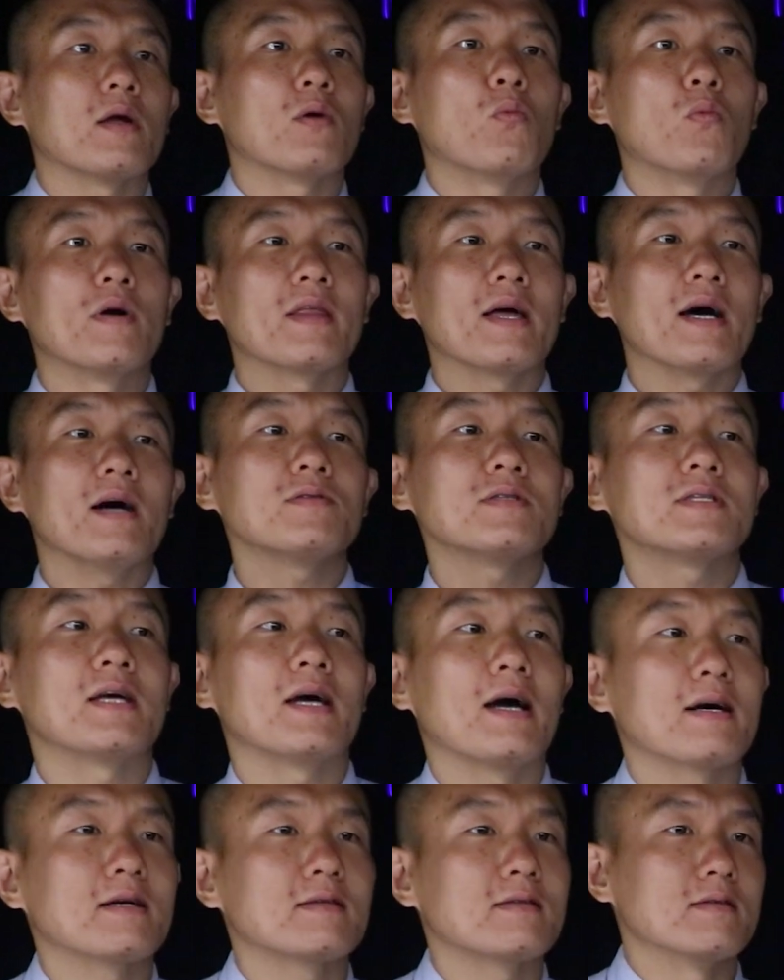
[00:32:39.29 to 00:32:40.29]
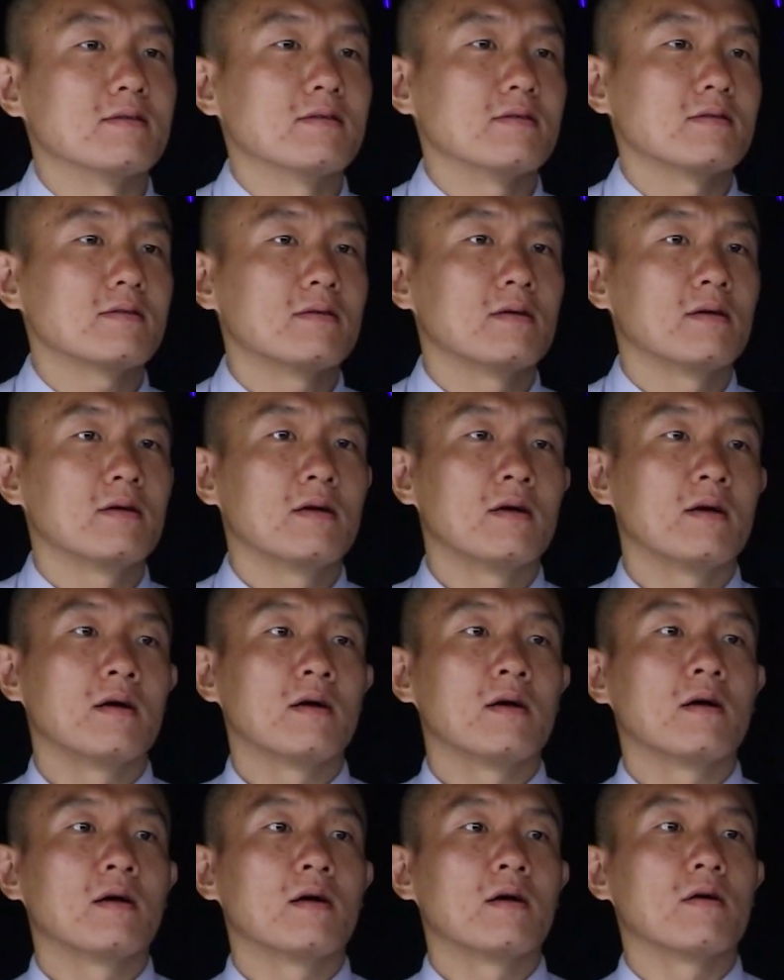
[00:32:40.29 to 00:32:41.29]
without taxes,
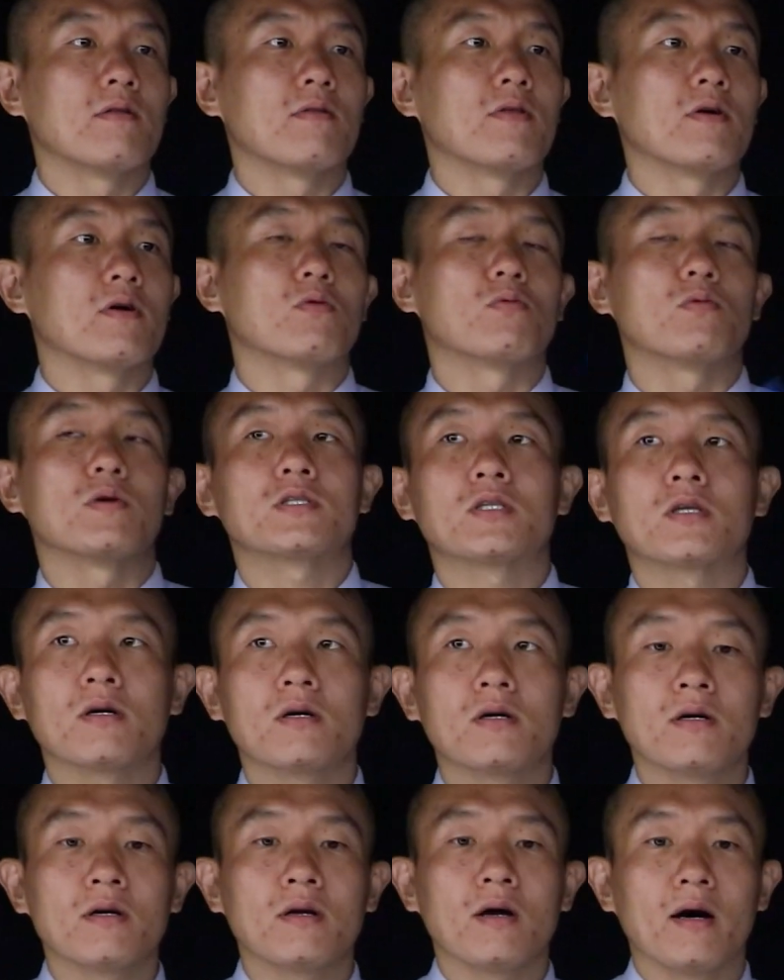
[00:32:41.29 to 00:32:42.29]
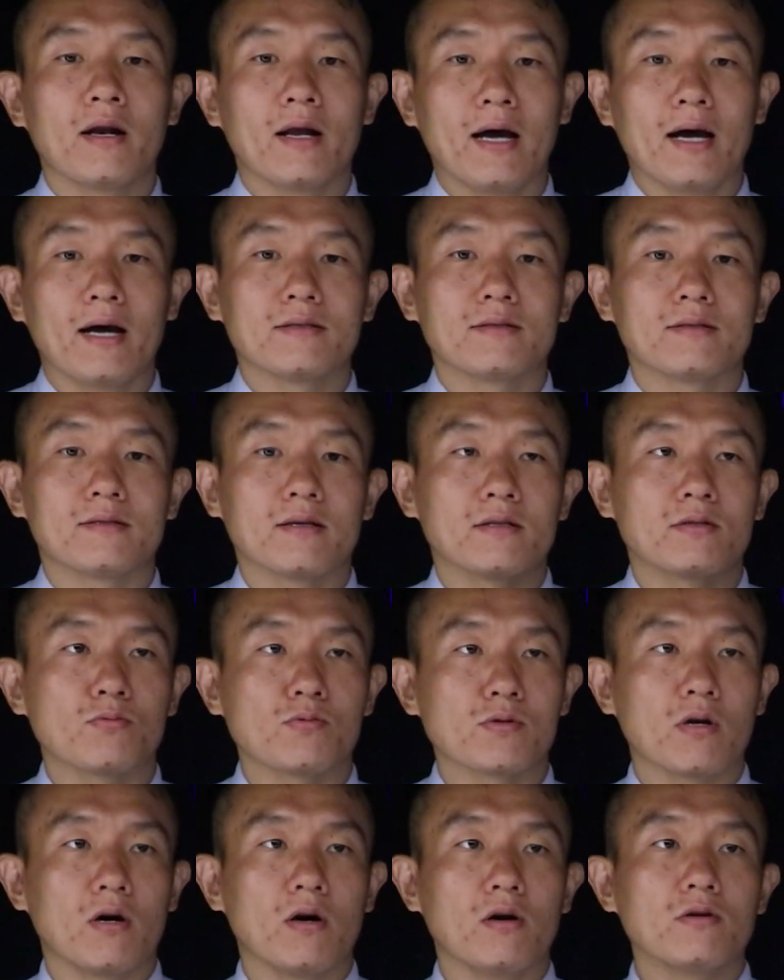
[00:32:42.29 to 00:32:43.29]
the return on assets
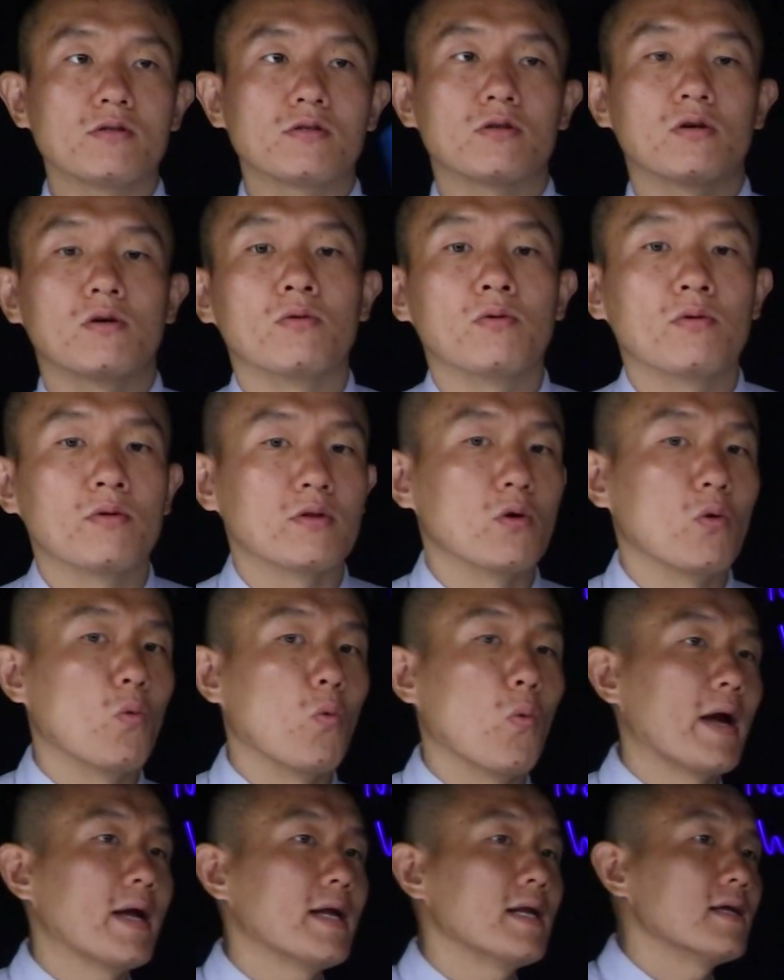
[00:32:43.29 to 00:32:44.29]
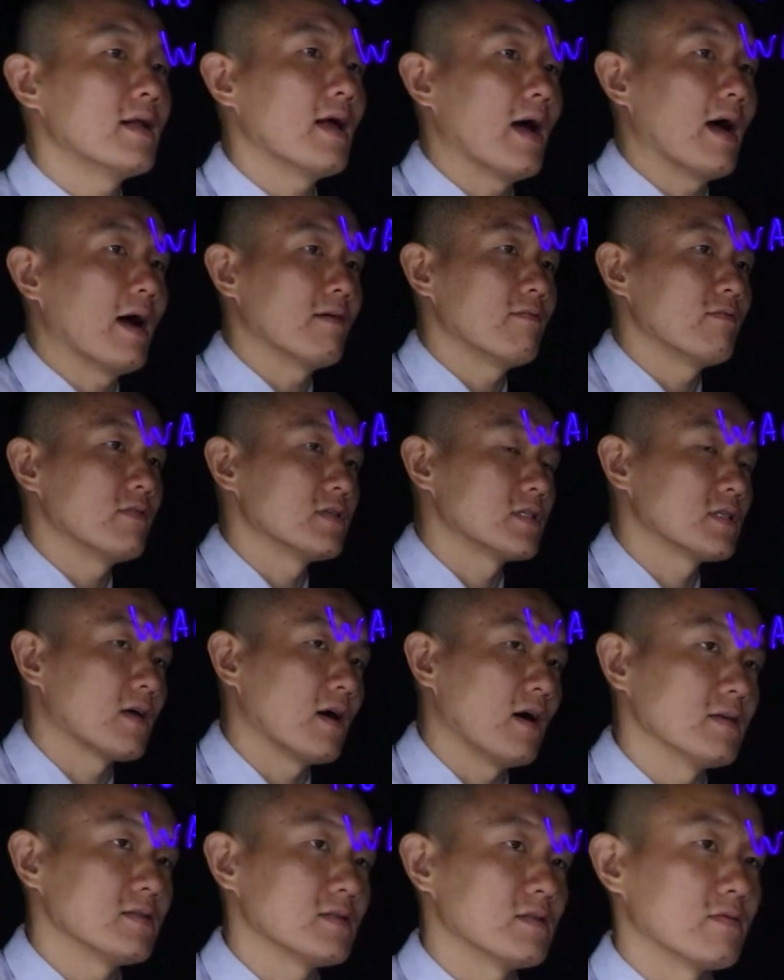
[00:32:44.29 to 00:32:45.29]
was also the weighted average
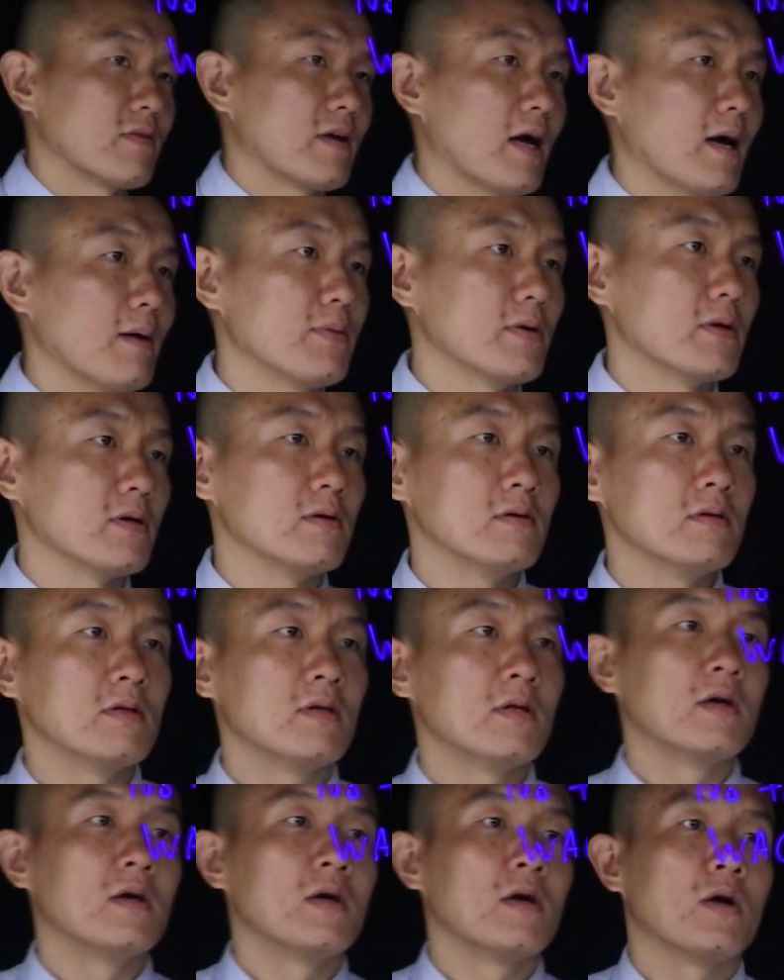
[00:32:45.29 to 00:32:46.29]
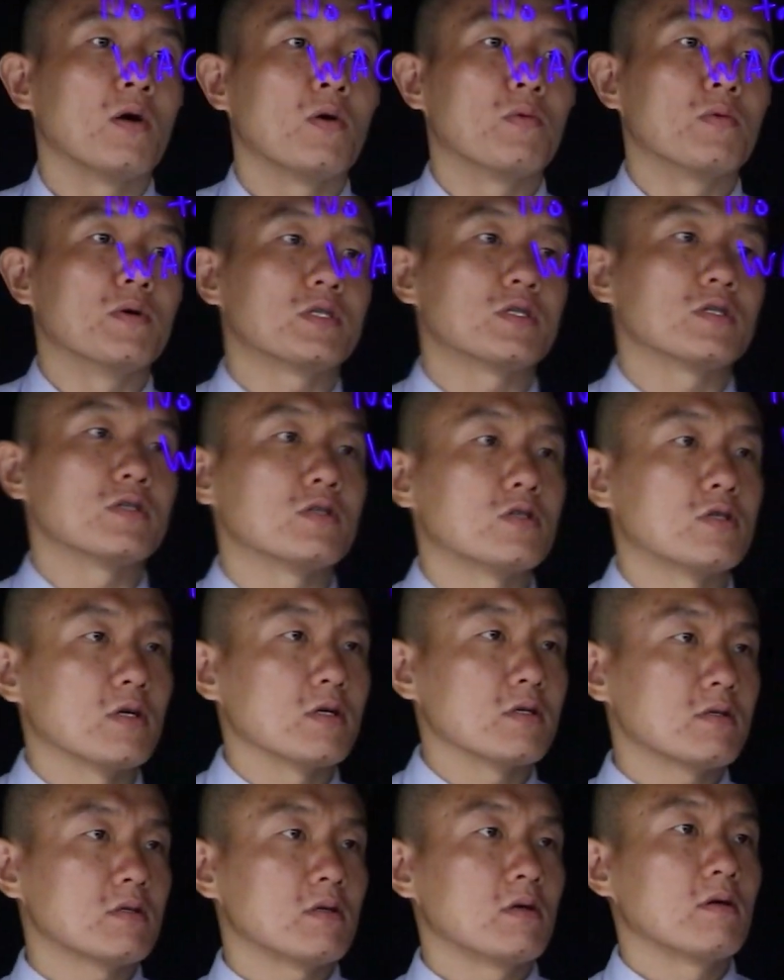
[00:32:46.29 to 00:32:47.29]
cost of capital, which is
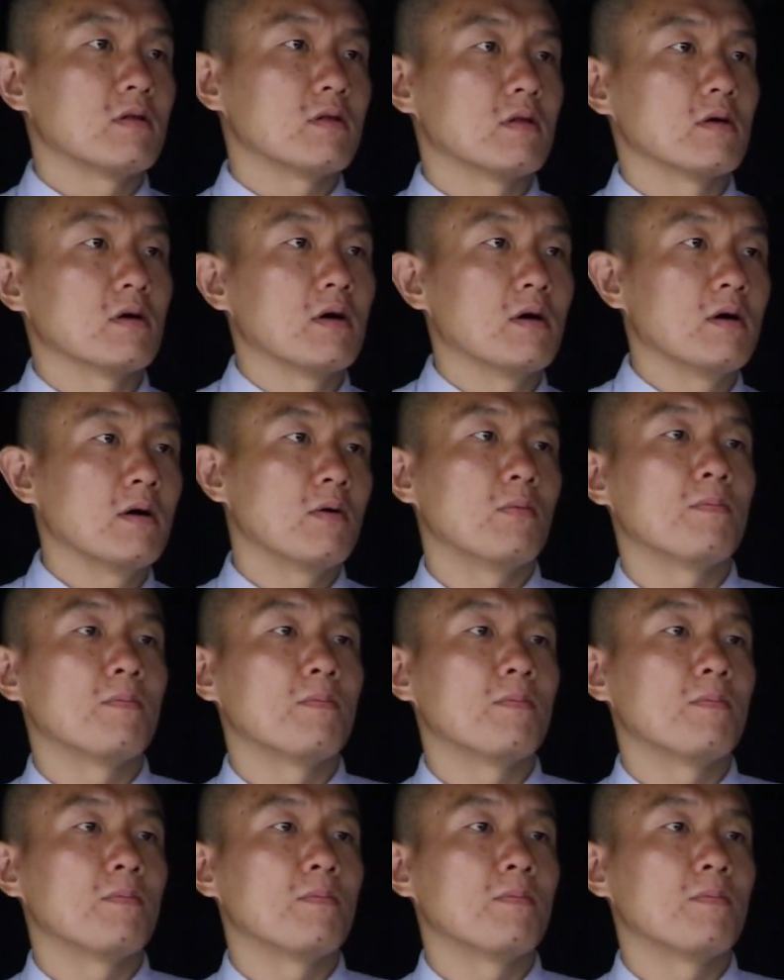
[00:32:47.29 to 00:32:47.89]
just the